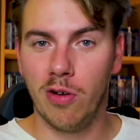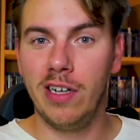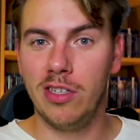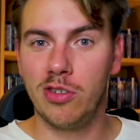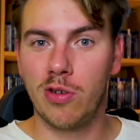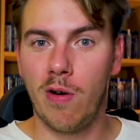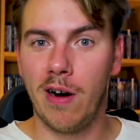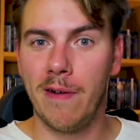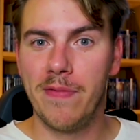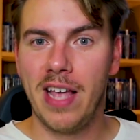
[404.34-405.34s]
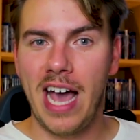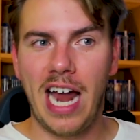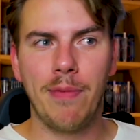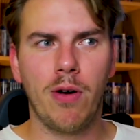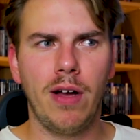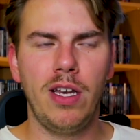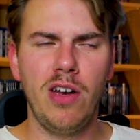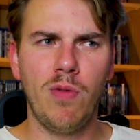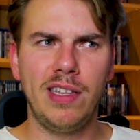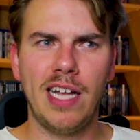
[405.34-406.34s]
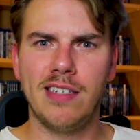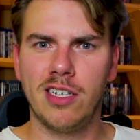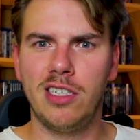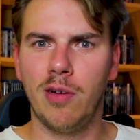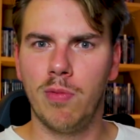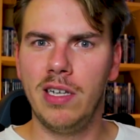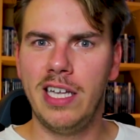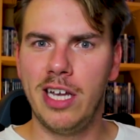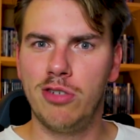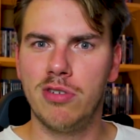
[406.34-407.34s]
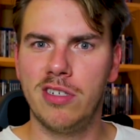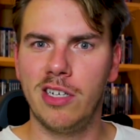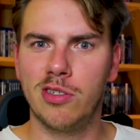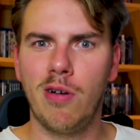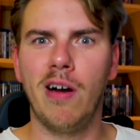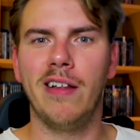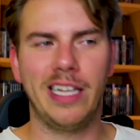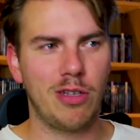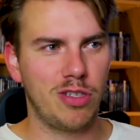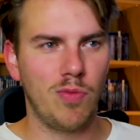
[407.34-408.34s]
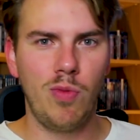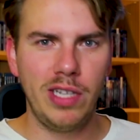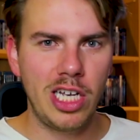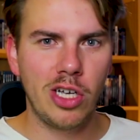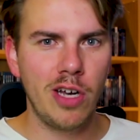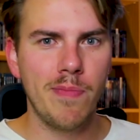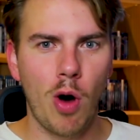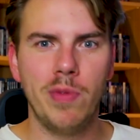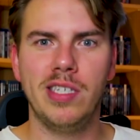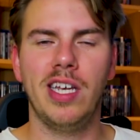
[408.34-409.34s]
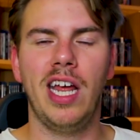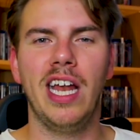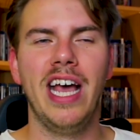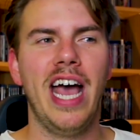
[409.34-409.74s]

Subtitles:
during the score. And I'm going, you know what? That's actually a really interesting score. Like there's some really good moments in it.